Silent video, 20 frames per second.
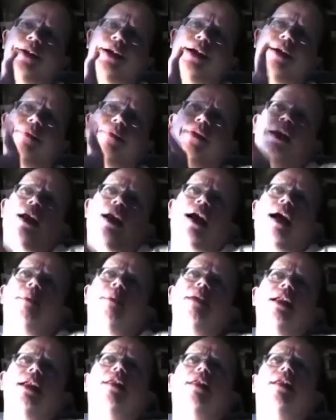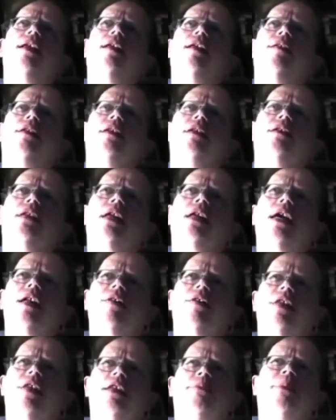uh, I mean, th- there's a lot
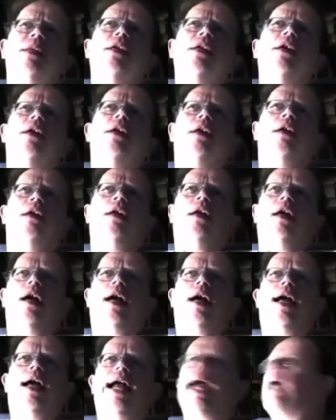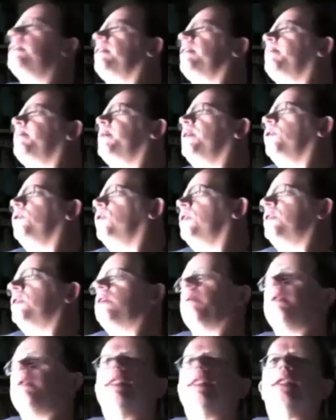of things, but uh, as I've been doing
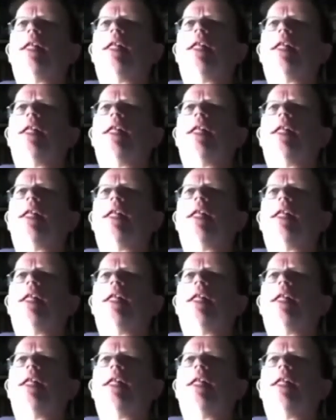some of these